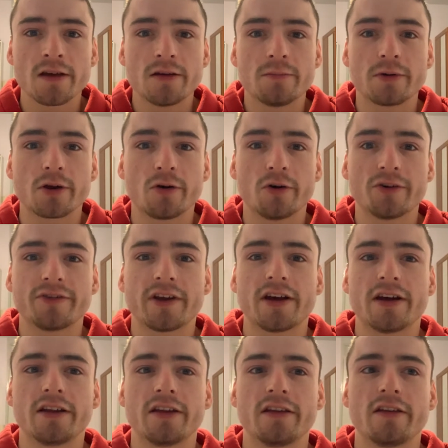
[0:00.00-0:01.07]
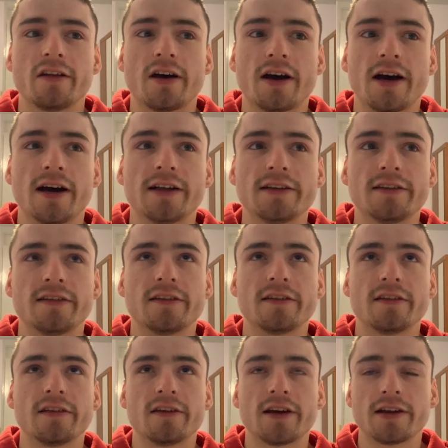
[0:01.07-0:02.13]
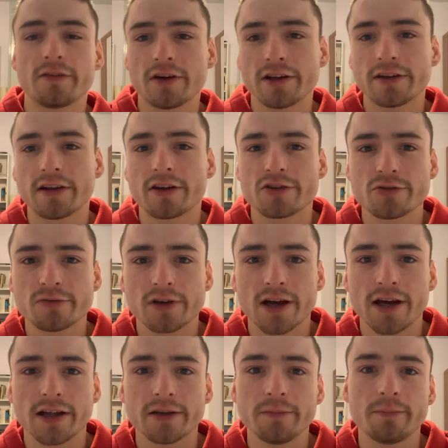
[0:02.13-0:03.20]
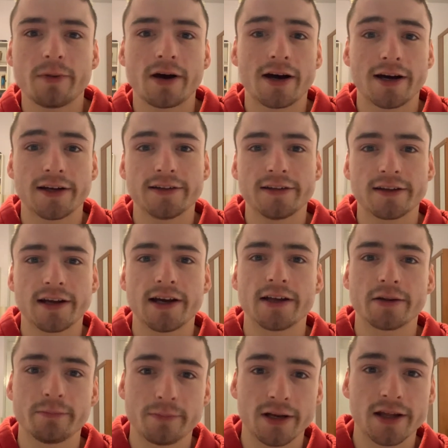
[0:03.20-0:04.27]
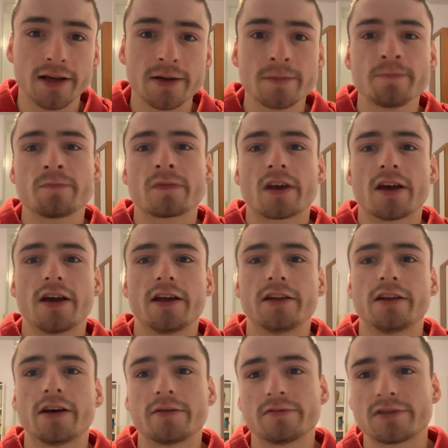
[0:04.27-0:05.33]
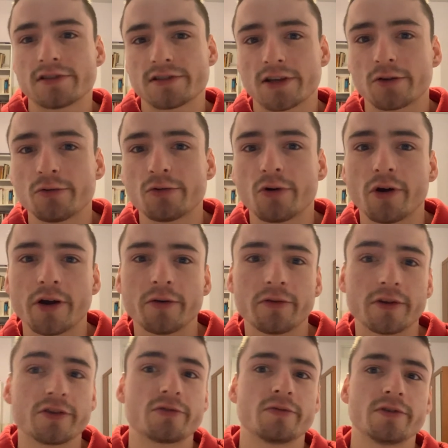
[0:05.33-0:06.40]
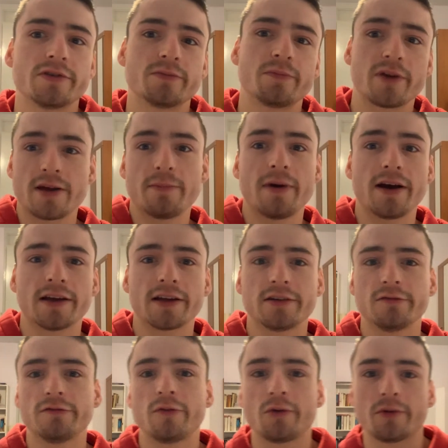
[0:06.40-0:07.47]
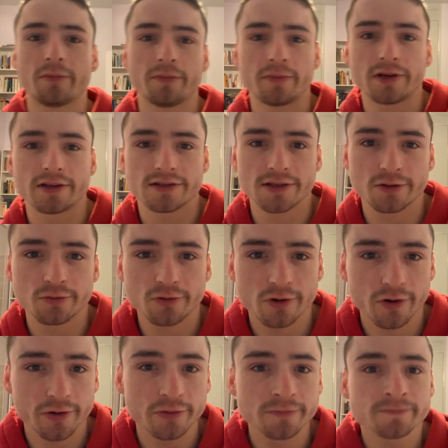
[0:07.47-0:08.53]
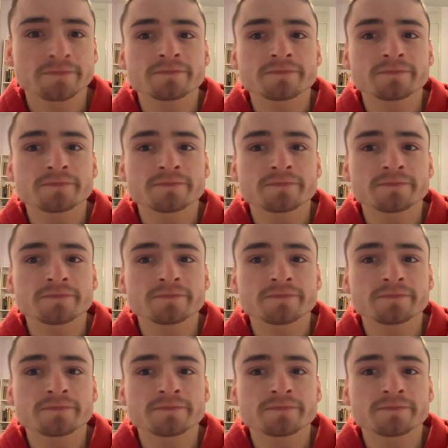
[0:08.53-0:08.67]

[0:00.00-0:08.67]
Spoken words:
because I never had the original Kylin, but I had the Kylin Mini, and that was a single coil, which was pretty banging for being a single coil.